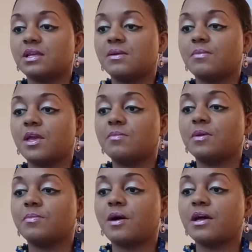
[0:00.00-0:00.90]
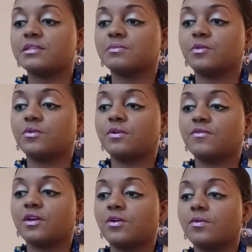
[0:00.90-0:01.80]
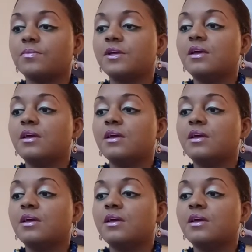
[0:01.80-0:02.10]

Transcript: it may be possible of help.